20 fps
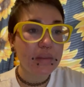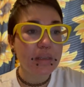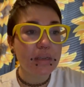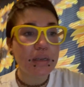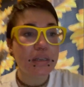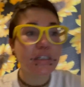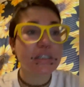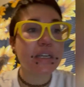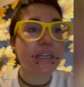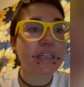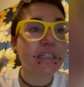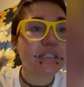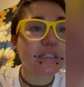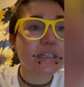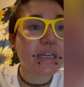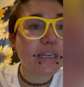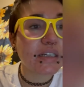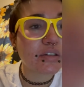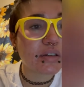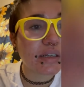change
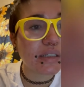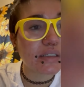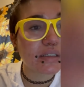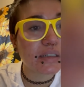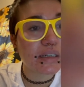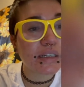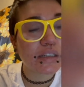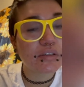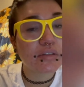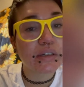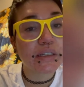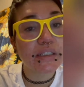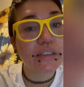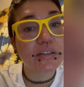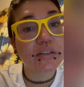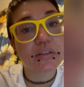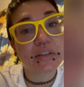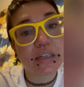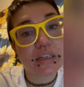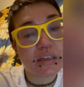nitrite to nitrate.
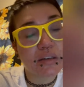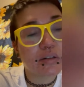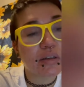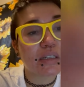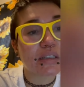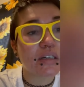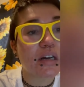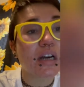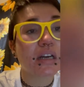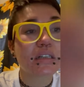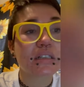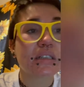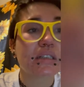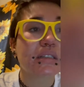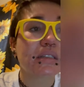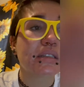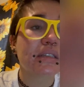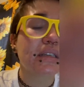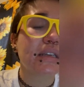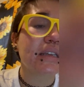So then you get
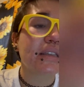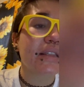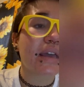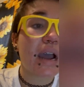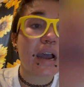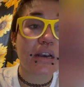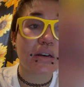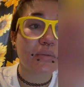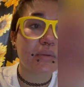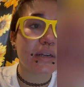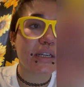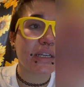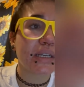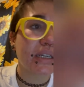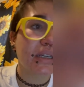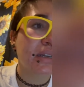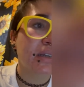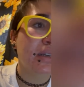toxicity that way